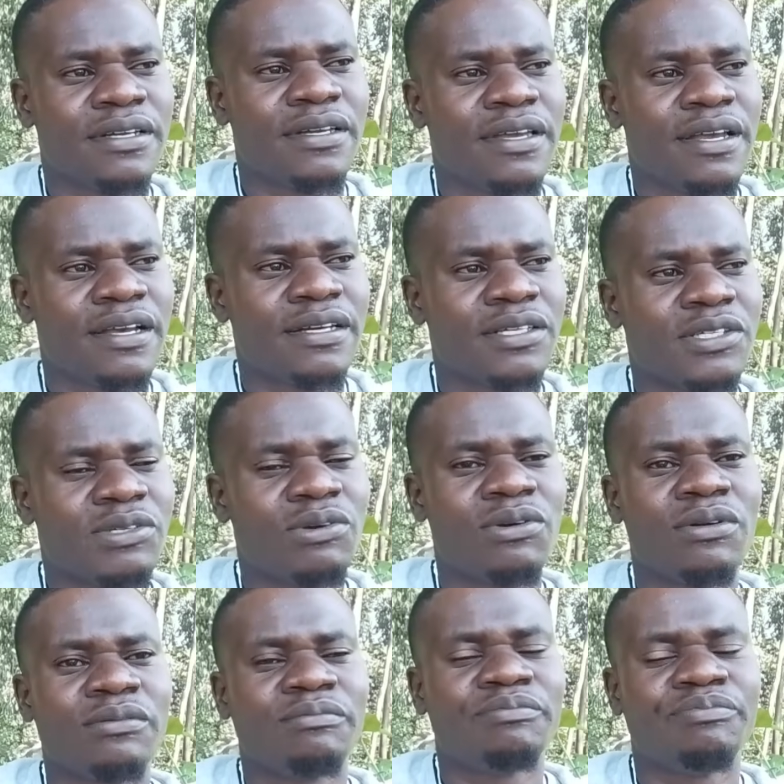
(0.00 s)
yeah so
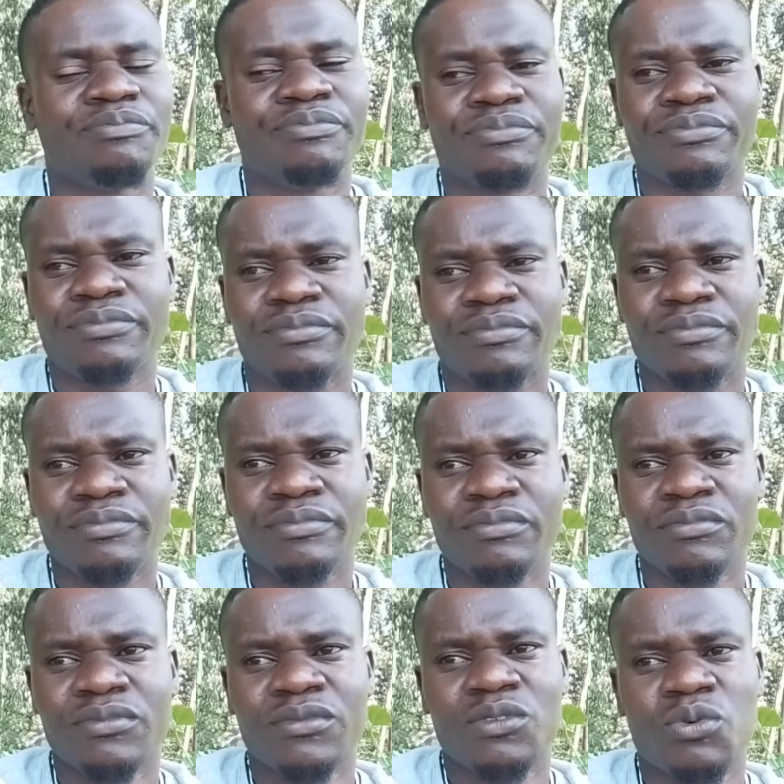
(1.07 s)

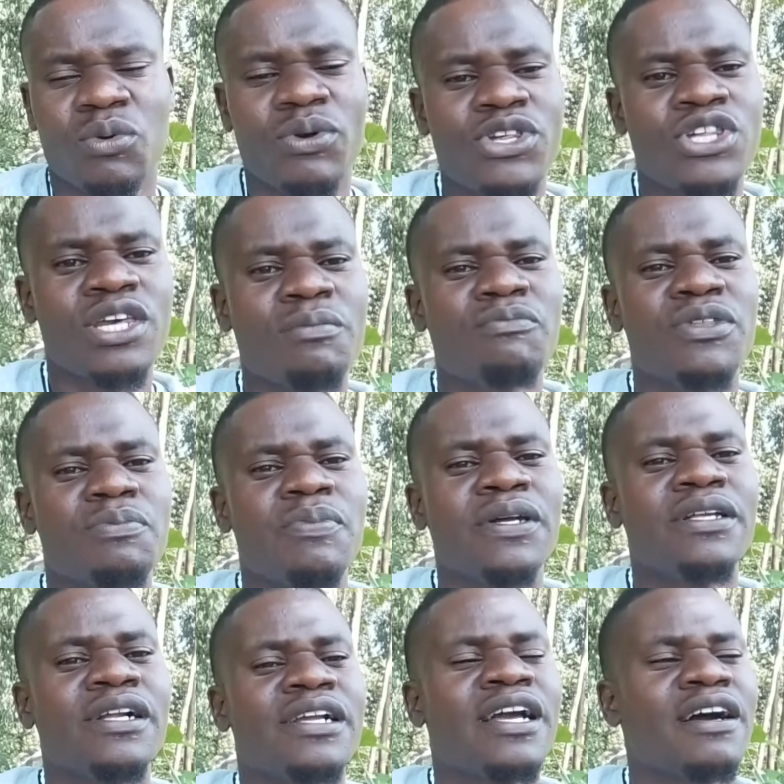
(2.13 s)
we wish him speed
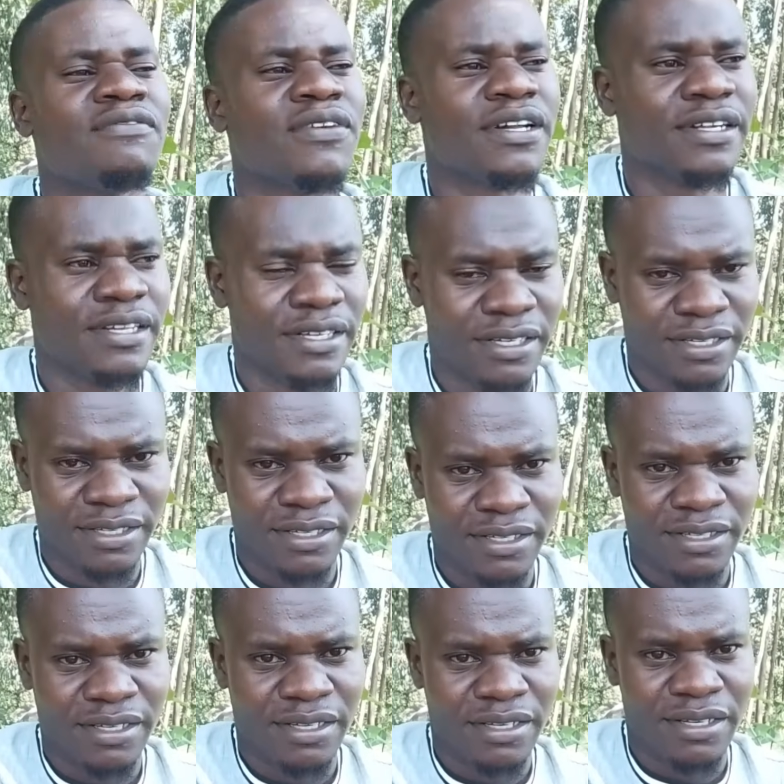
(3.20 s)
recovery.
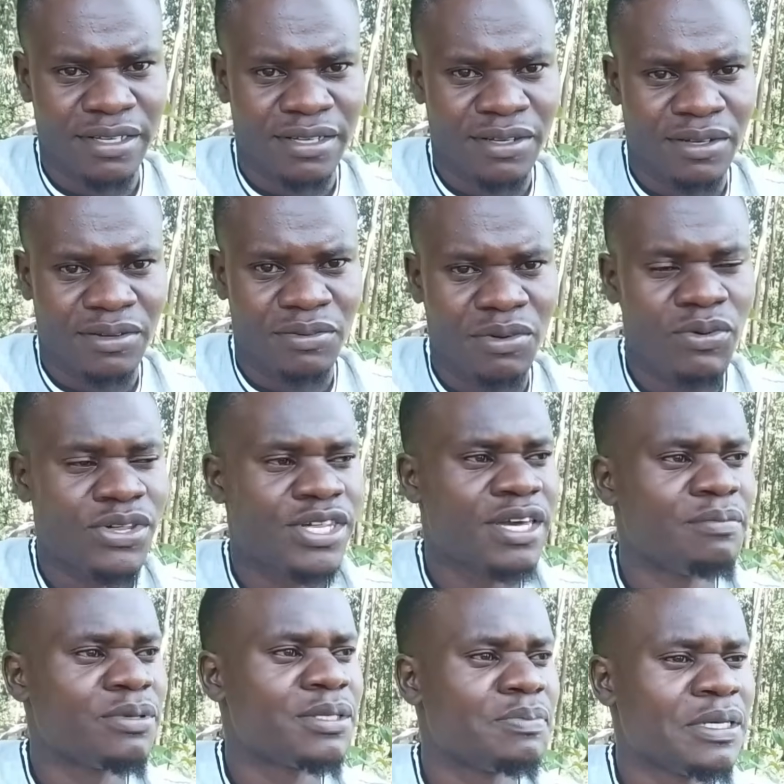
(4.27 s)
We wish
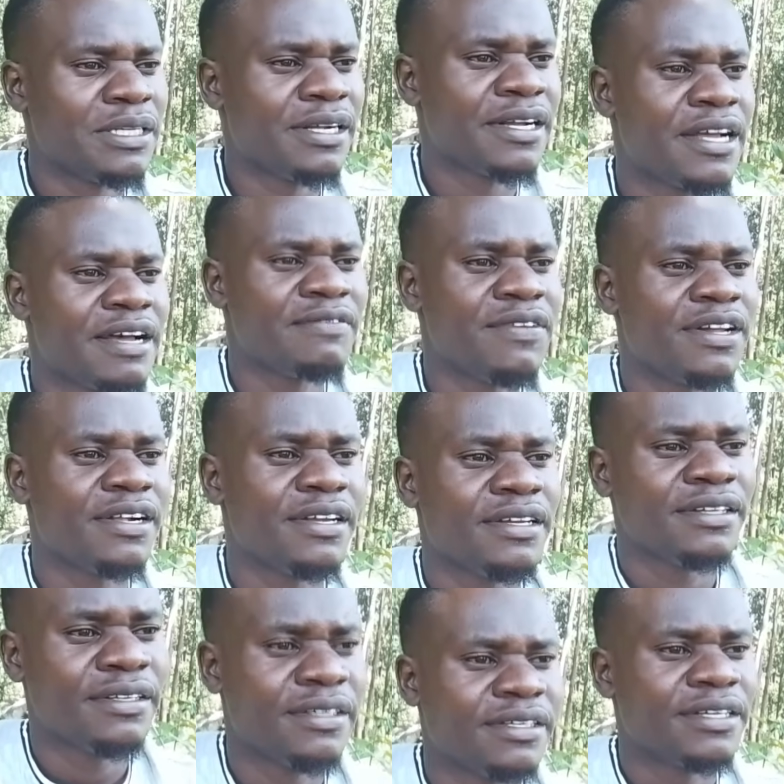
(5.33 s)
him speed recovery.
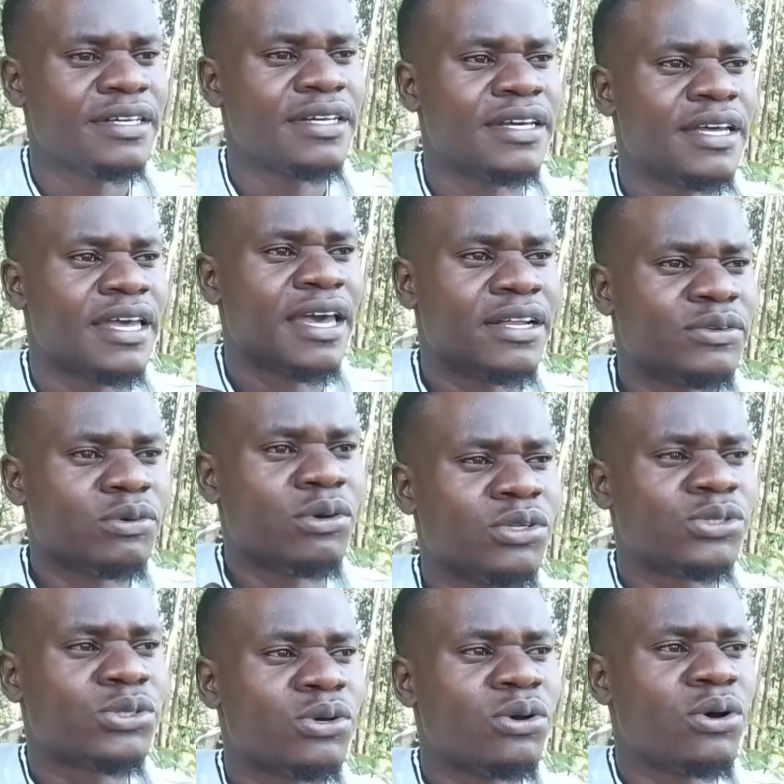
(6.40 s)
And
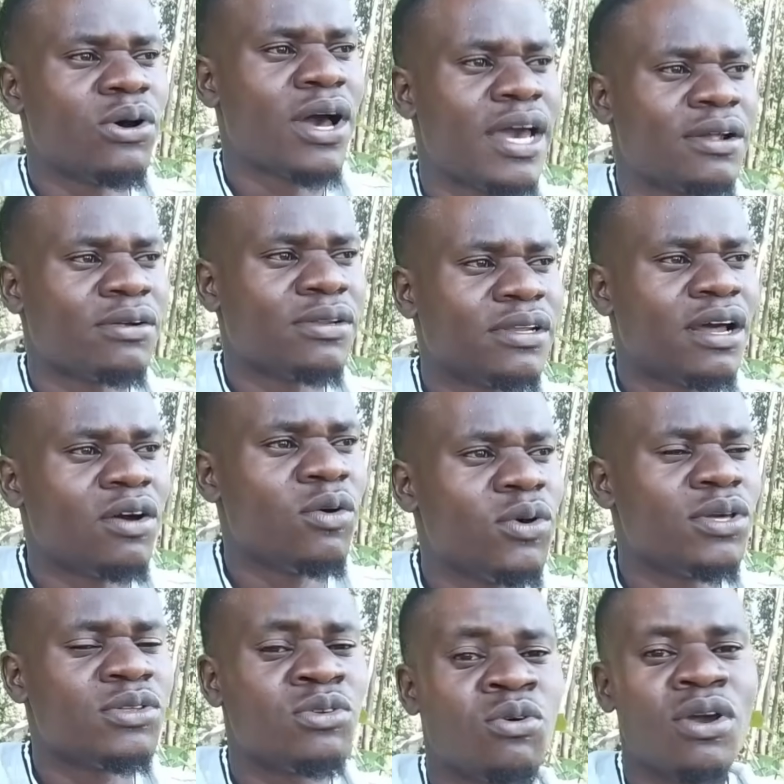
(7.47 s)
also, I don't know who
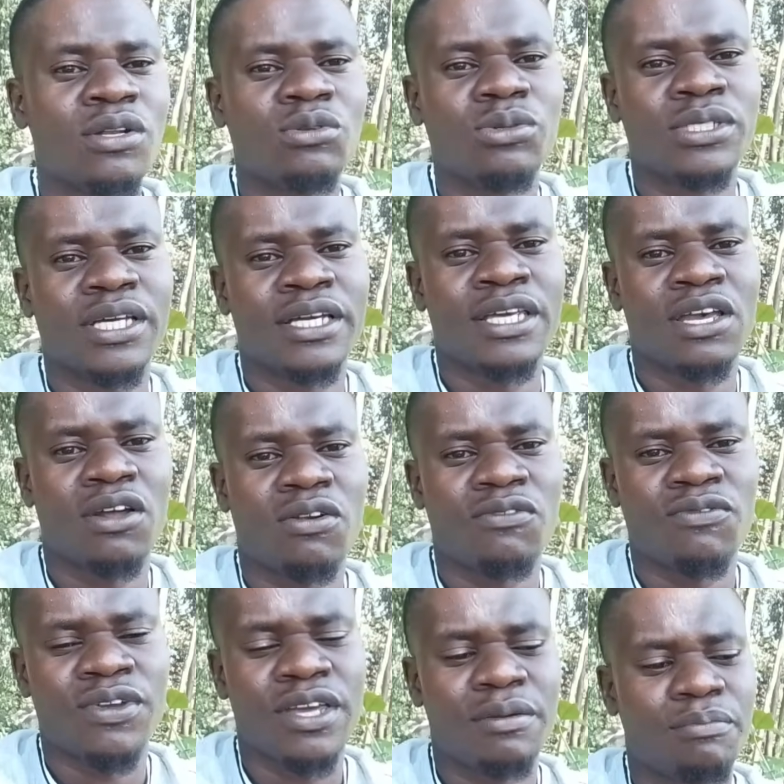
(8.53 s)
is going to take care of
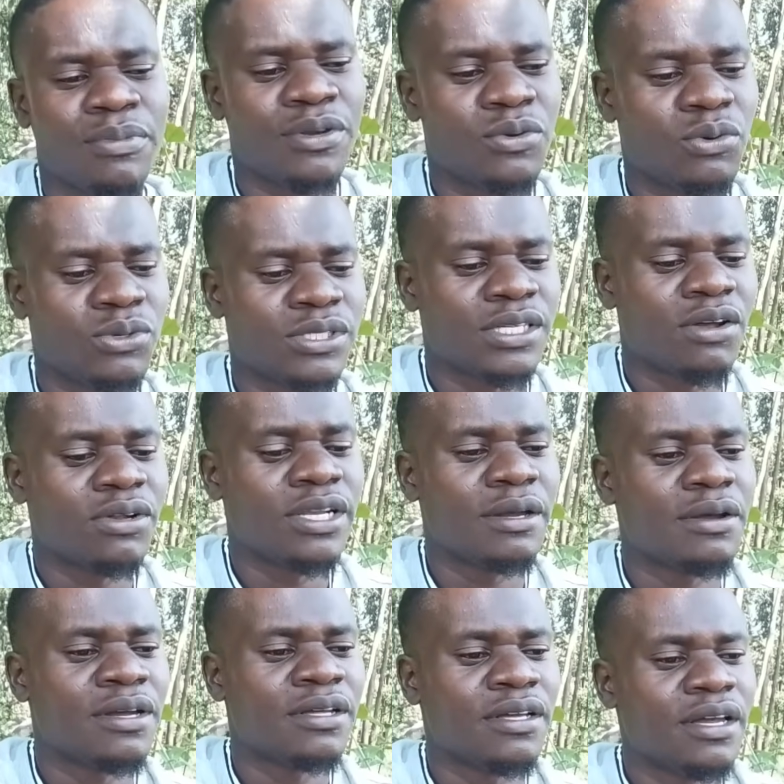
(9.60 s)
him because now
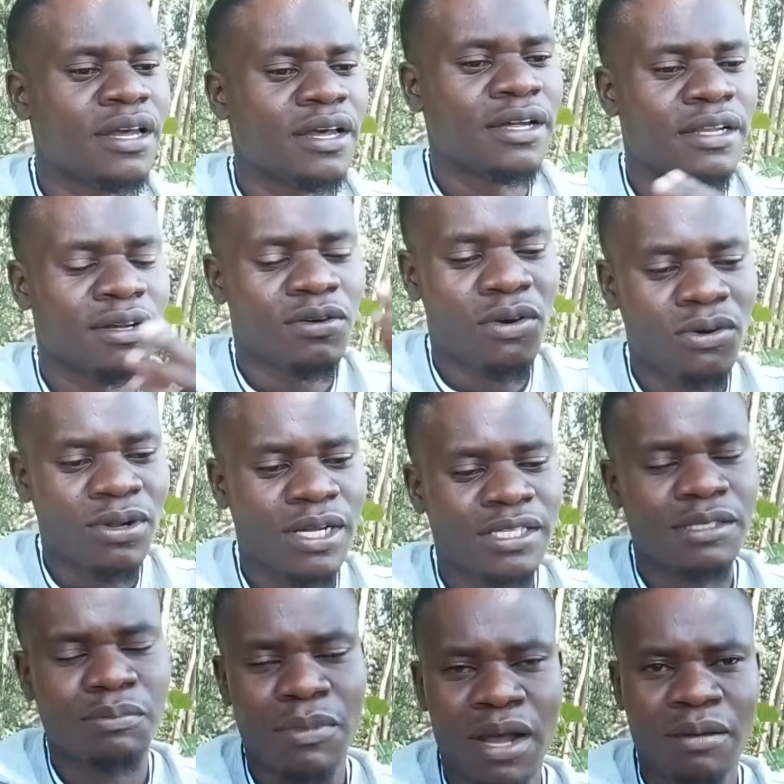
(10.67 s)
the, the Congrats
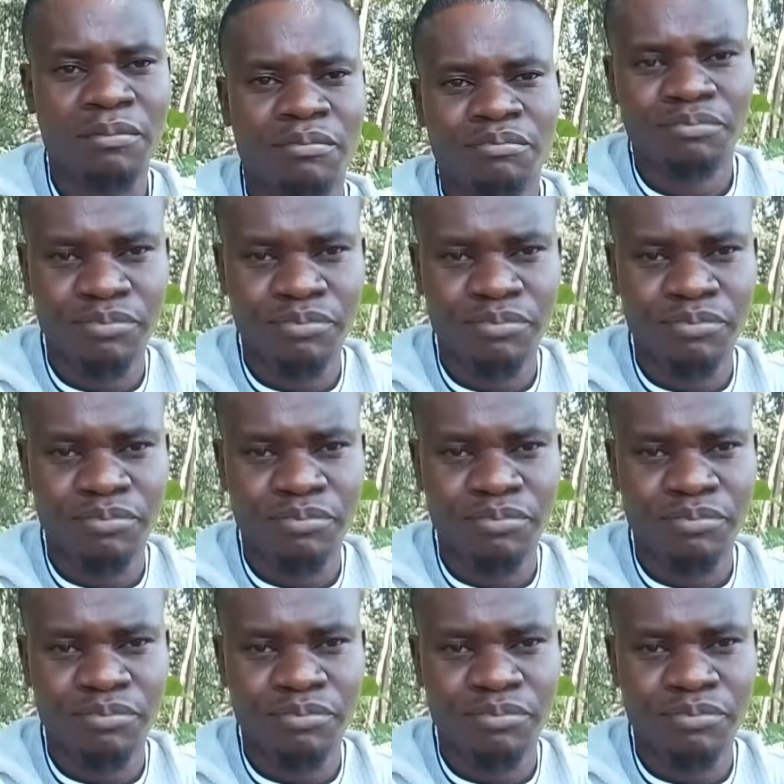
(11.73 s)
mom